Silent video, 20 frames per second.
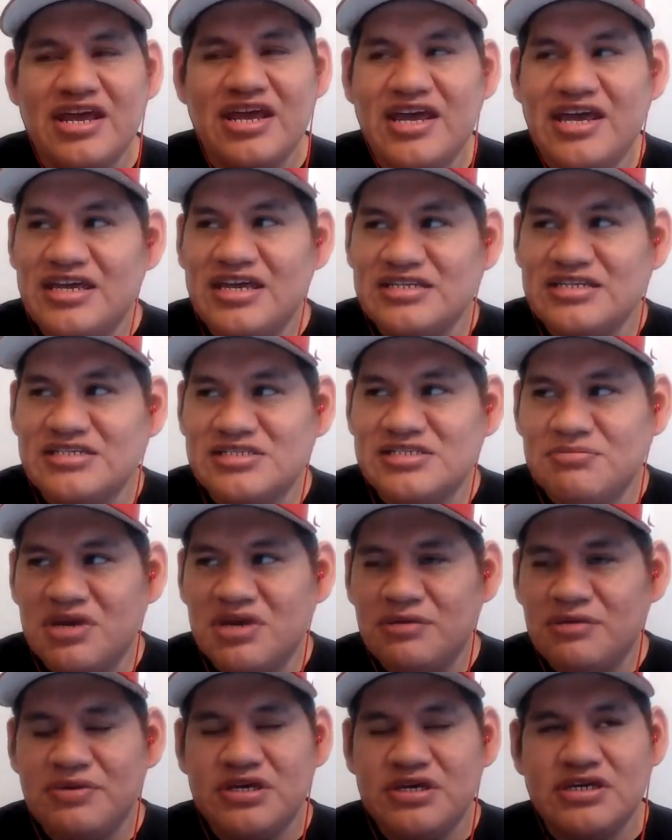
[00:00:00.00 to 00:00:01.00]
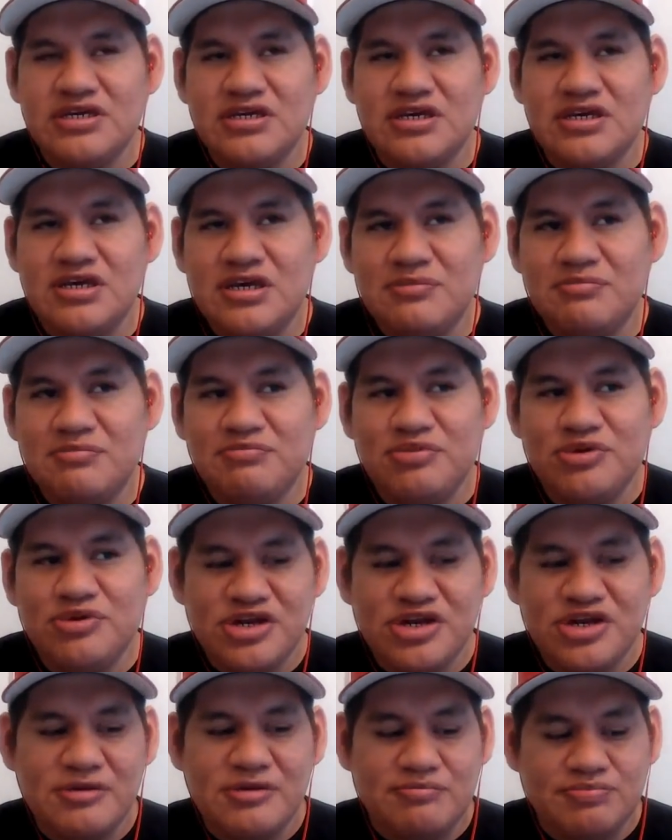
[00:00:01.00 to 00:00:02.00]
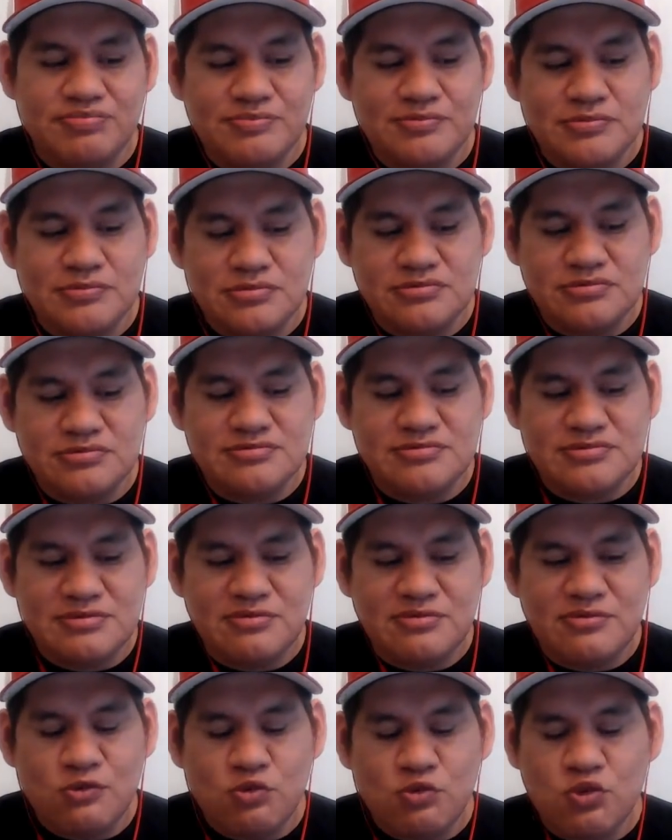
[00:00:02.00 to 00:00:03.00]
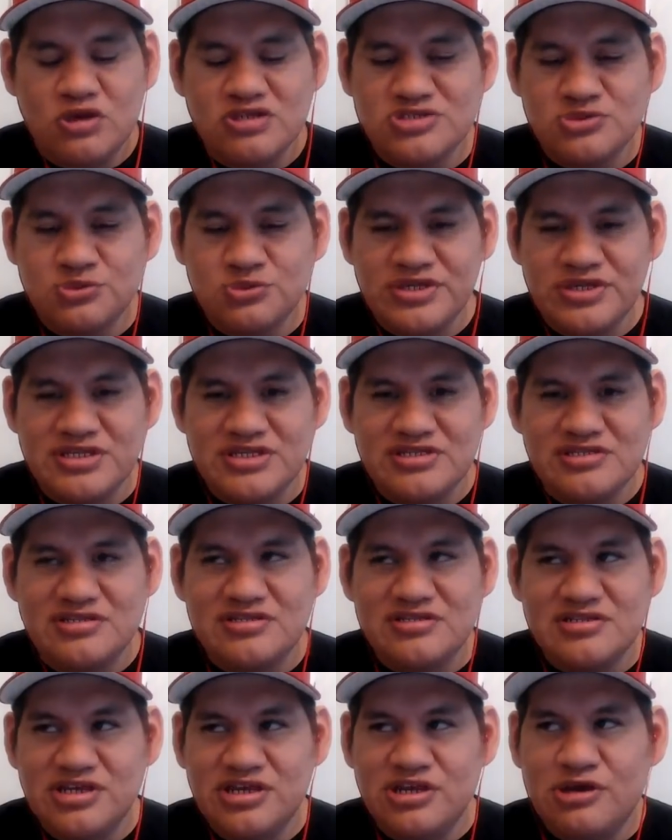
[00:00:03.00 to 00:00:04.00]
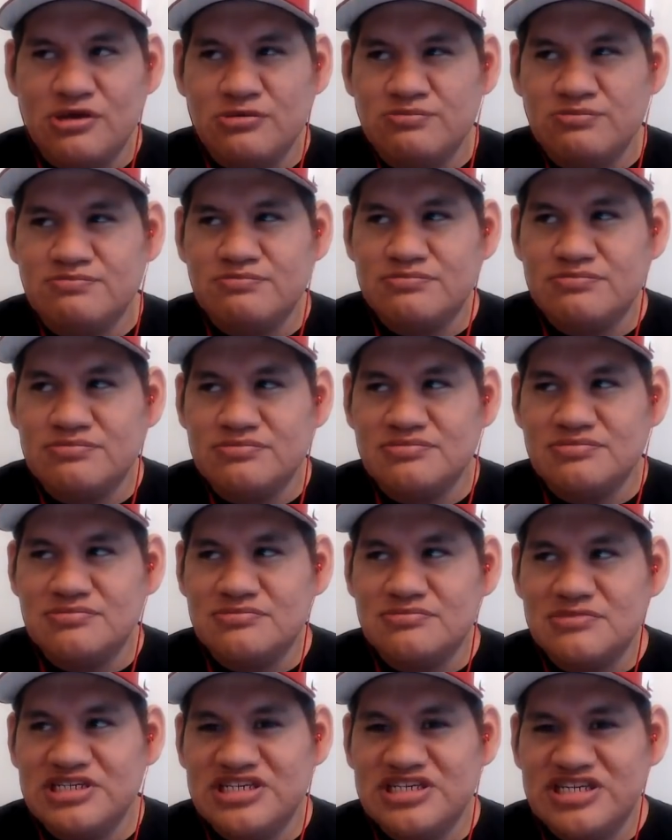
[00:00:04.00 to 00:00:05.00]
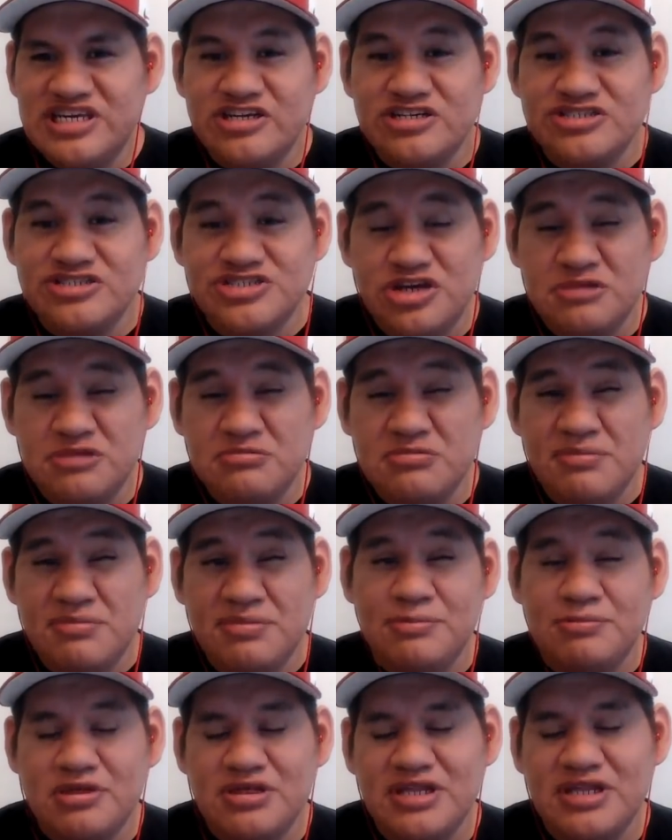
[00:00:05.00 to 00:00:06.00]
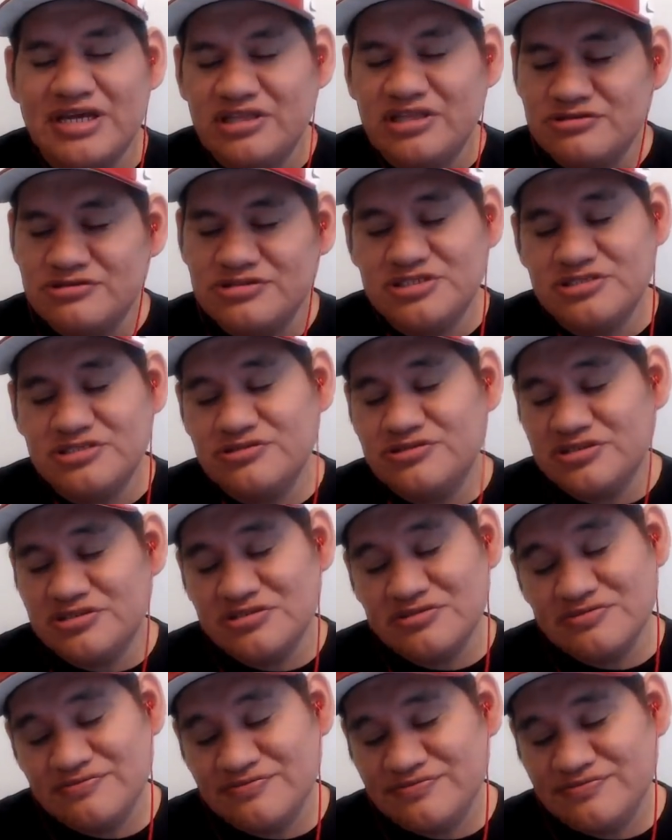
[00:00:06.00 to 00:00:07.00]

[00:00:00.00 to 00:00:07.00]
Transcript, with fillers: of hate to maybe uh, put up ones with, you know, years on it, but people like those too. So